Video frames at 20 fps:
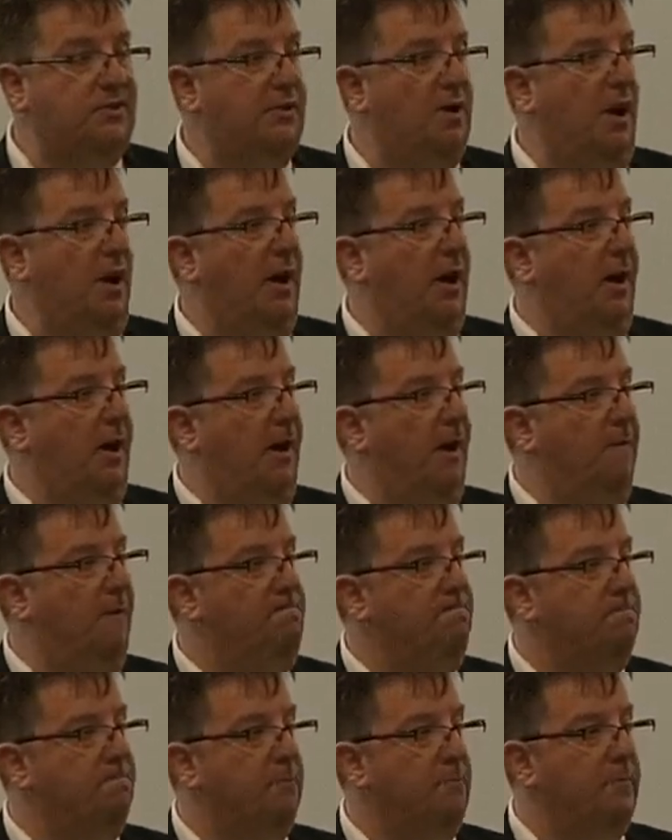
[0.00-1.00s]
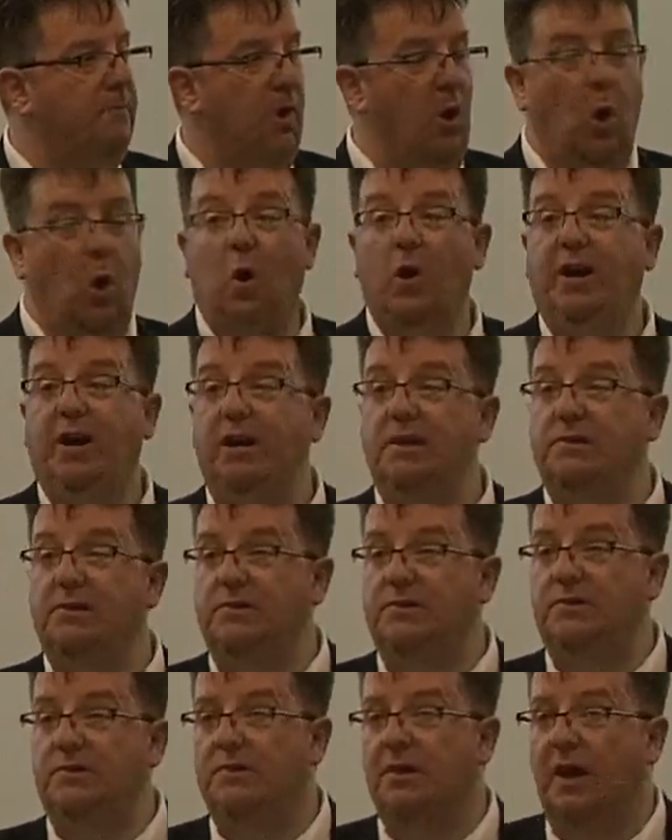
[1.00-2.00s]
or
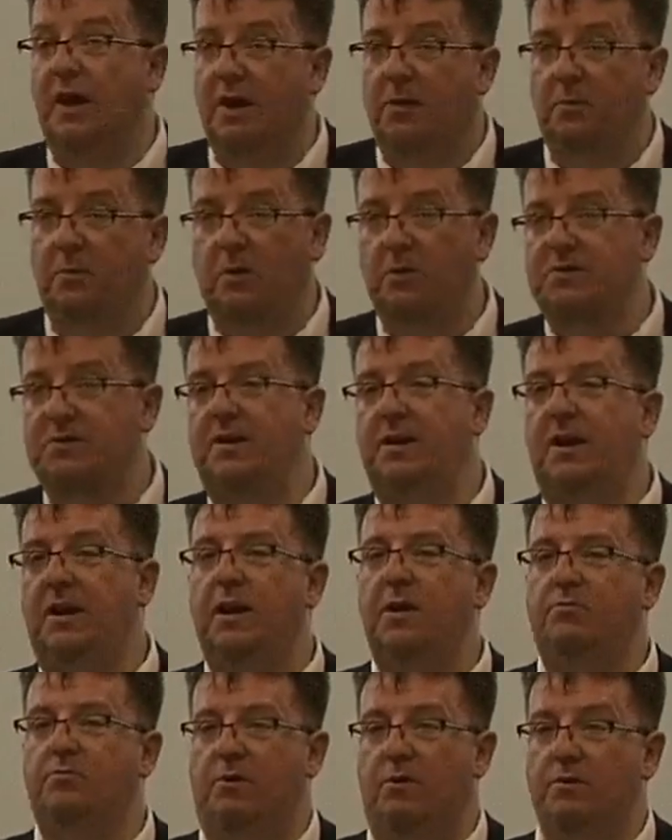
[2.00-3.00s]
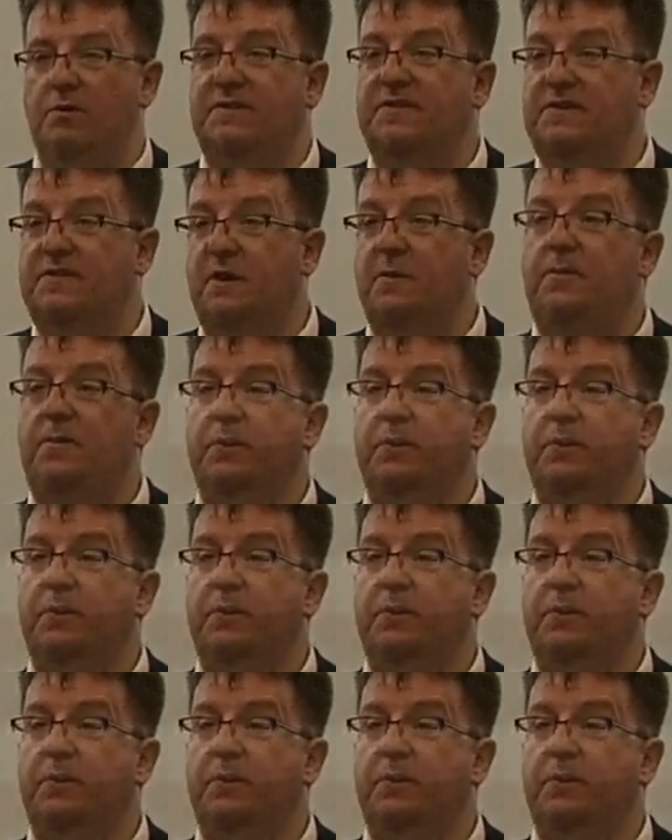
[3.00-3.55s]
his, because in Hebrew, serpent